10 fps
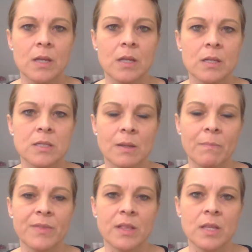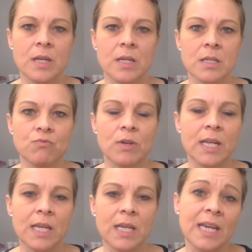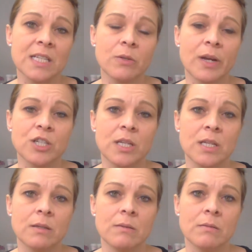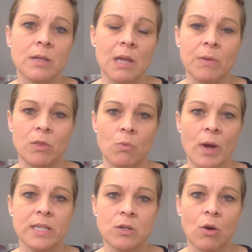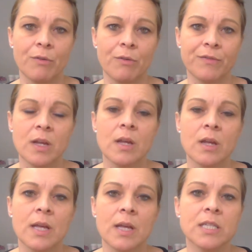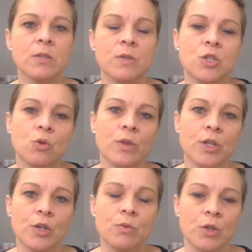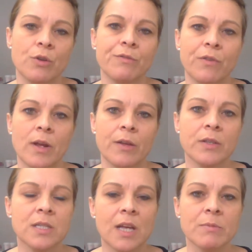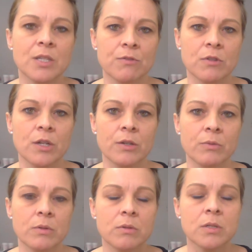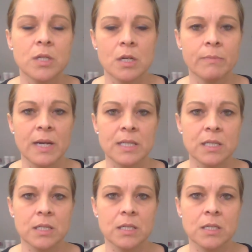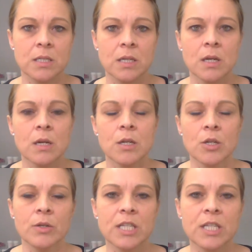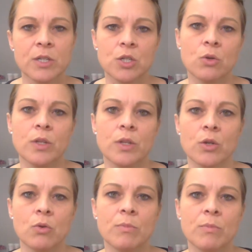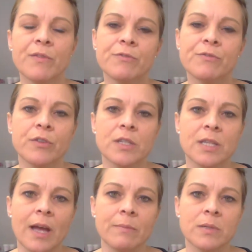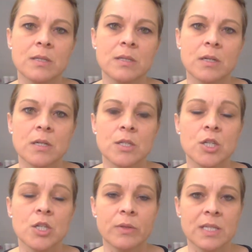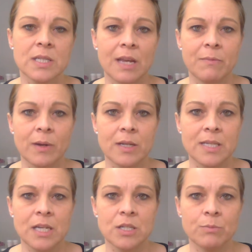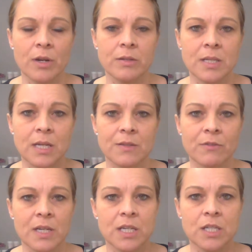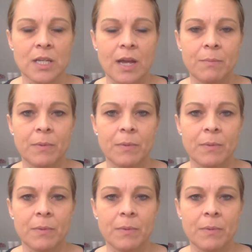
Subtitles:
Something that is really key to actually keeping the weight off is to ensure that you do follow the steps through to maintenance. You need to ensure that you're moving through the steps, doing the stabilisation process for each step